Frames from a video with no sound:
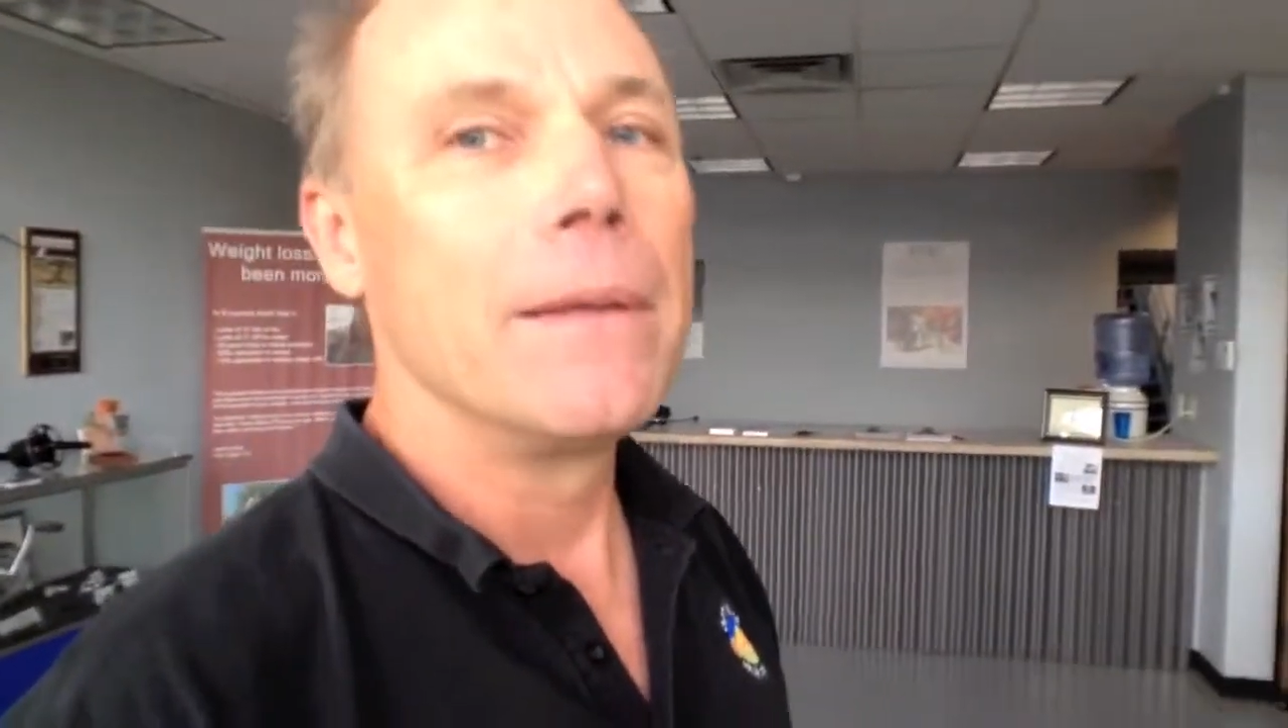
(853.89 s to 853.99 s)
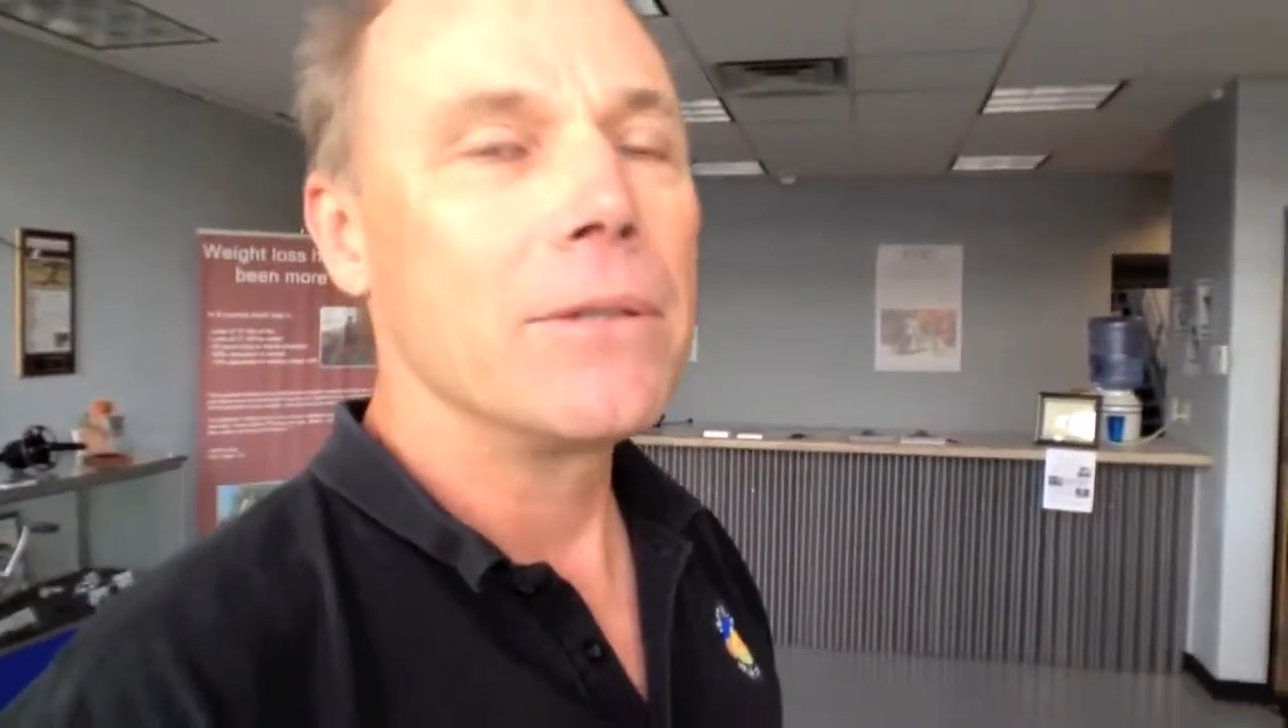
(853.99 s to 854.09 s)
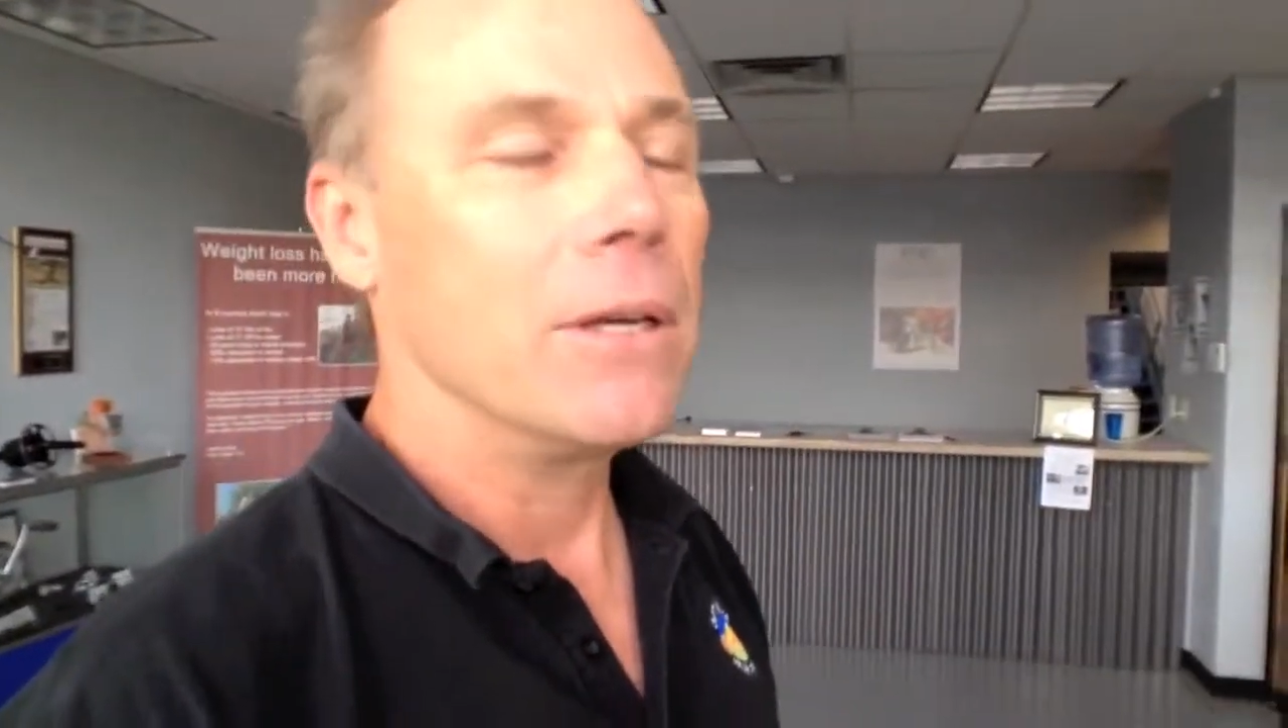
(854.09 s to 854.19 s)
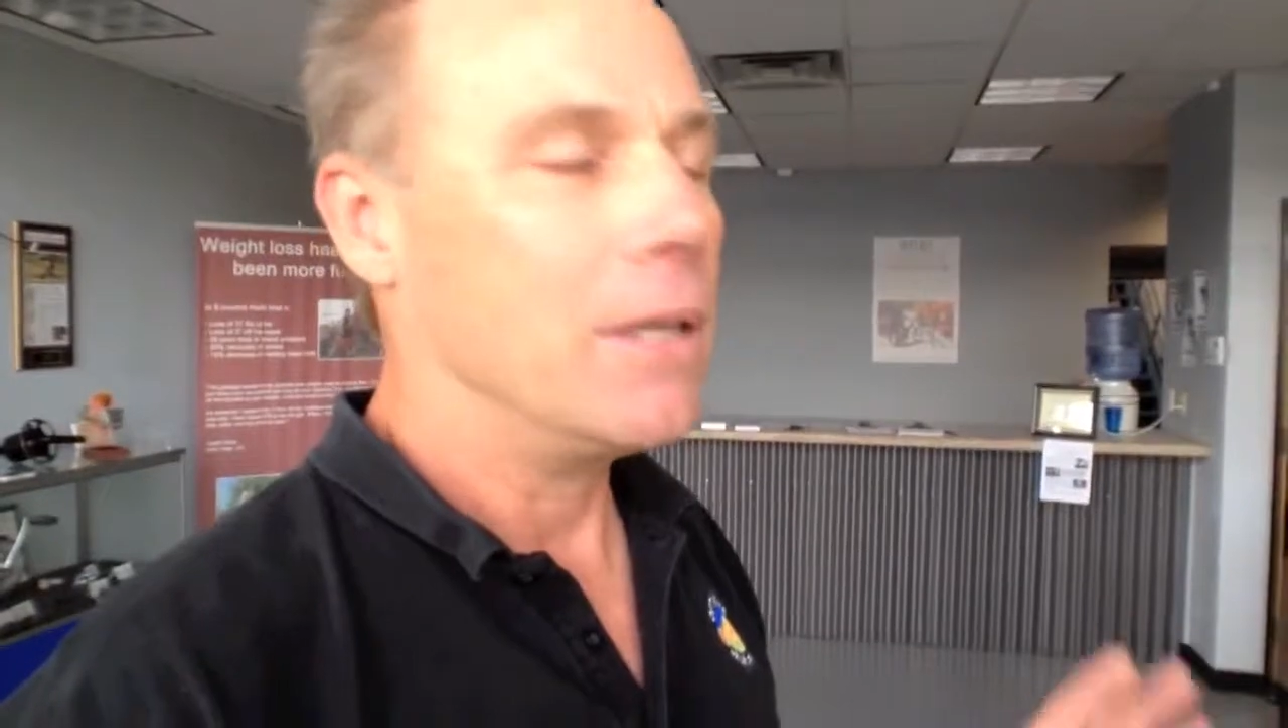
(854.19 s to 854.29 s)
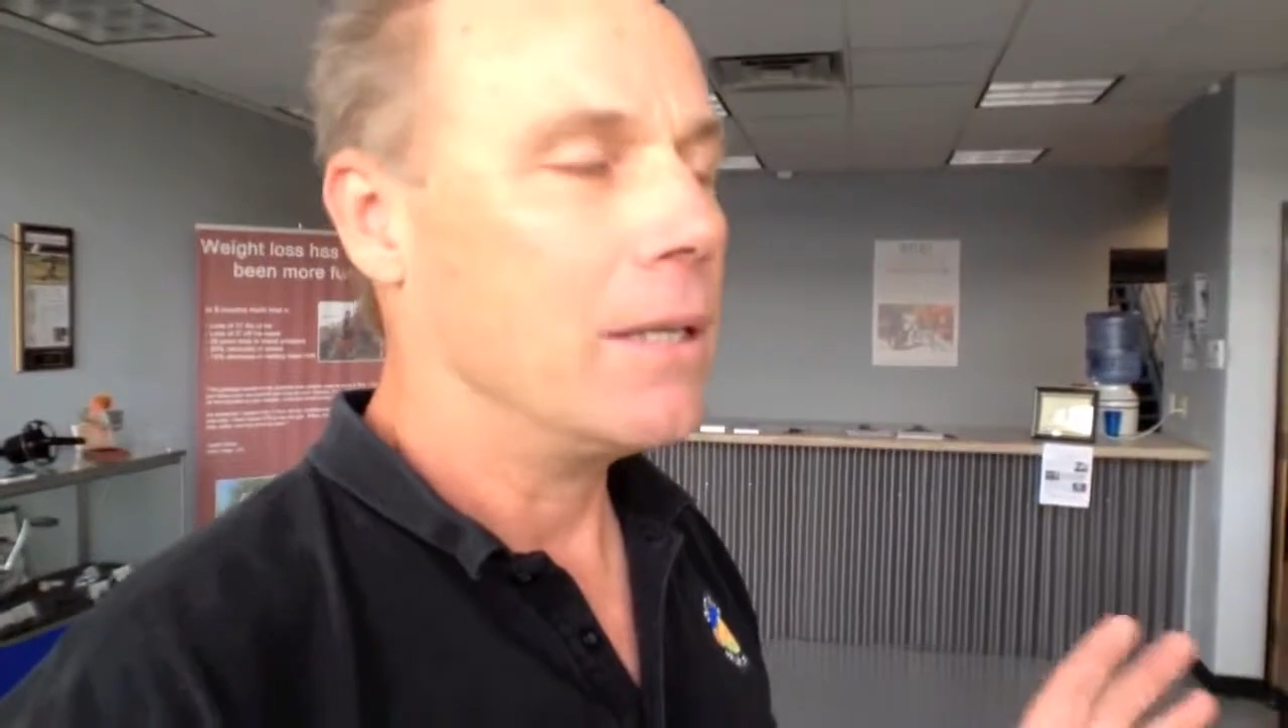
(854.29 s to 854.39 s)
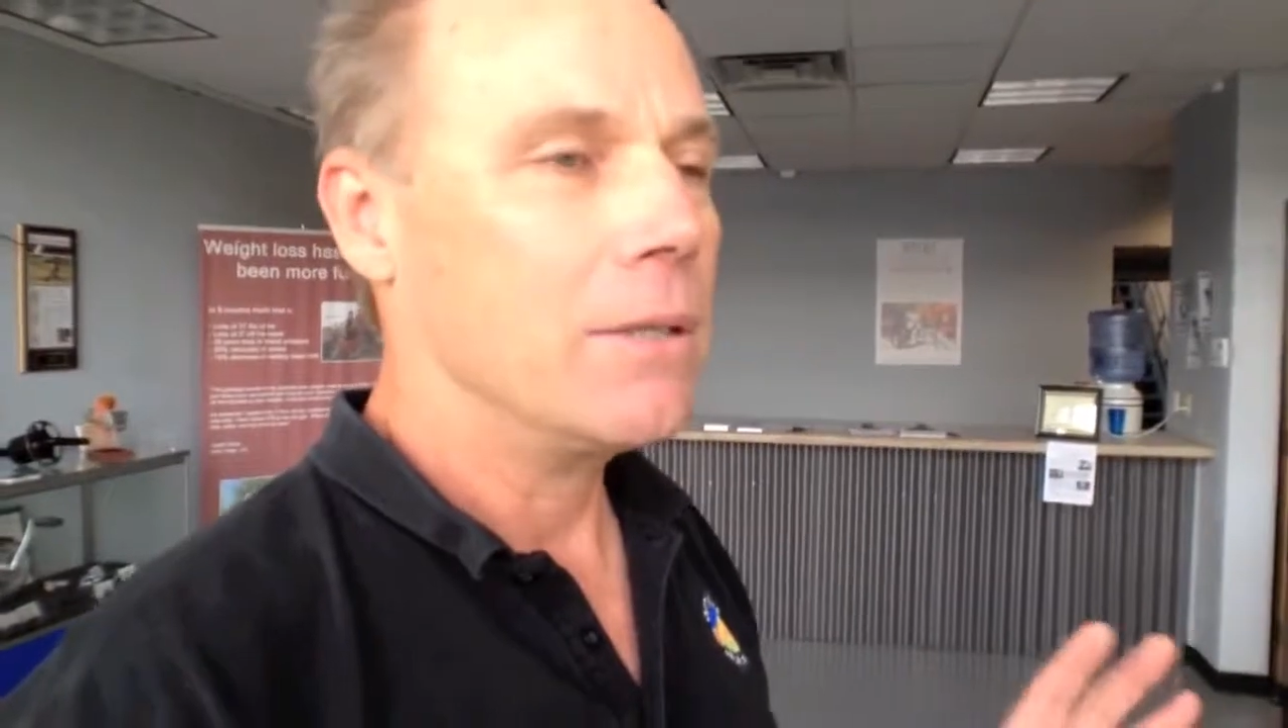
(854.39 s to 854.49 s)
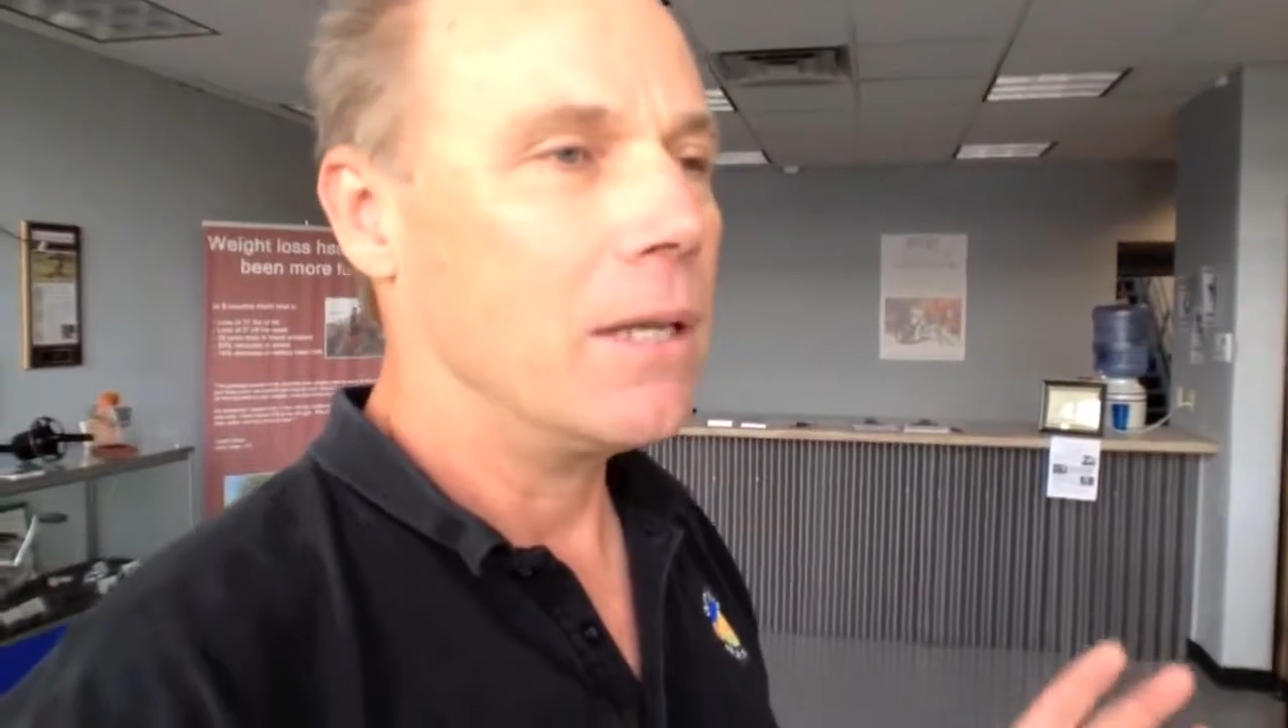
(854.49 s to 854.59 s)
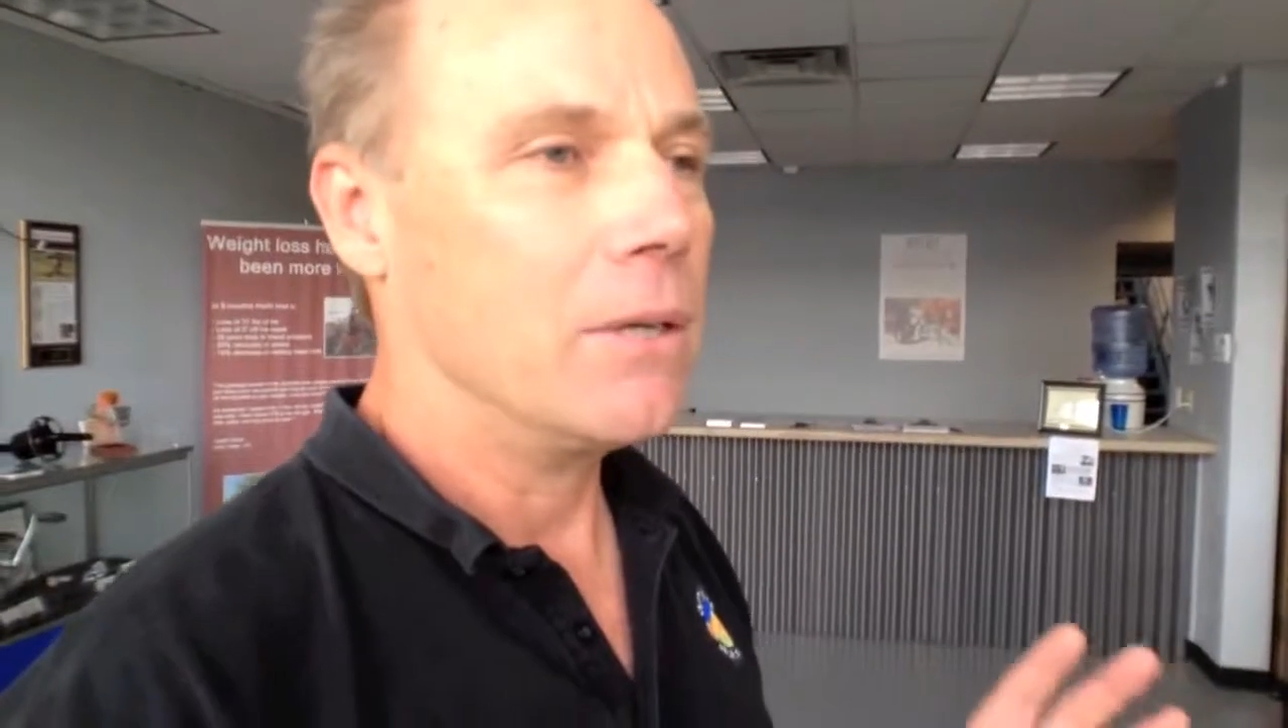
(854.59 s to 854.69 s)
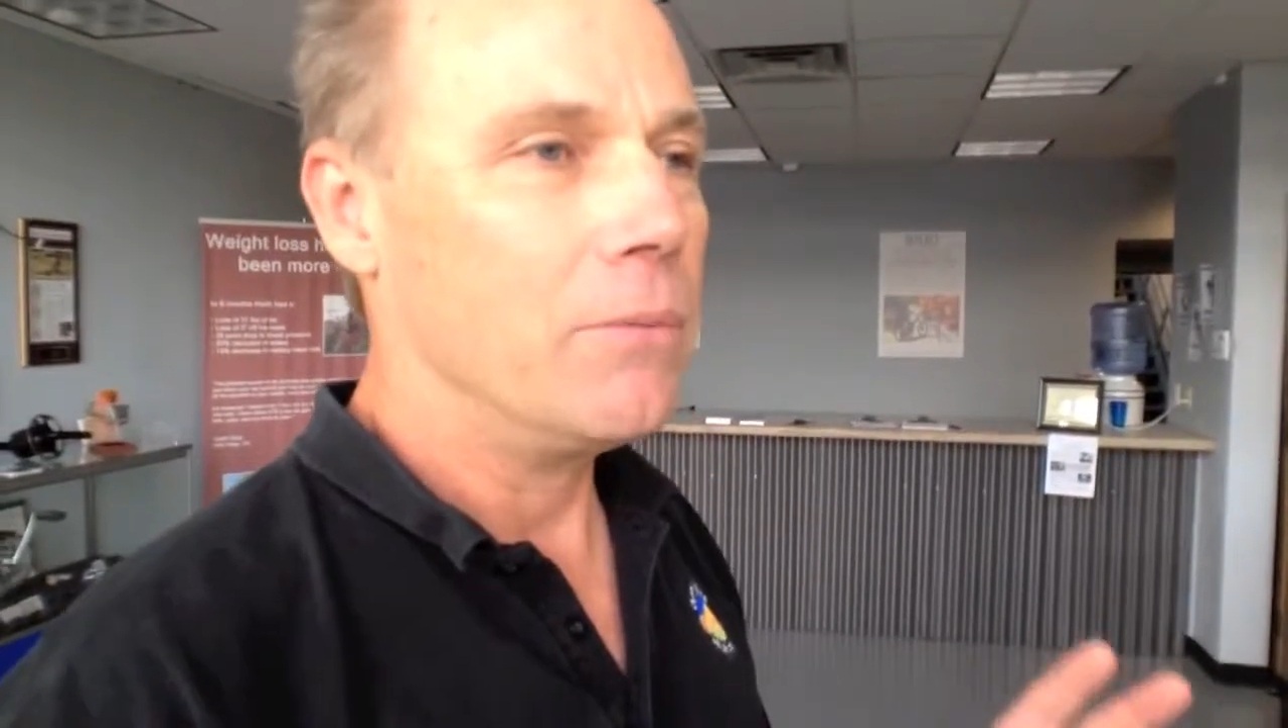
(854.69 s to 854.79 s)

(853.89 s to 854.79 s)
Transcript: So it's a